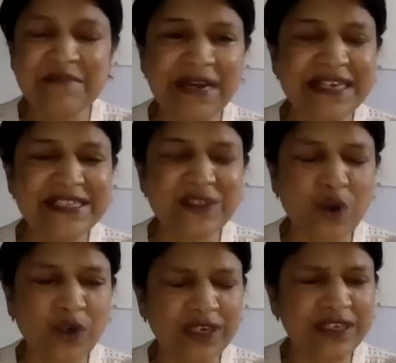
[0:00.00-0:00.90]
My
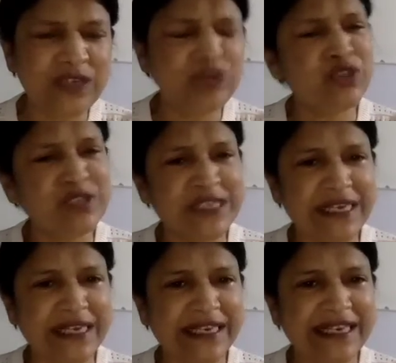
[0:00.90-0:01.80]
daughter used to
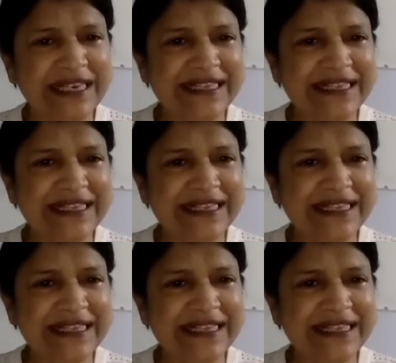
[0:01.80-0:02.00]
say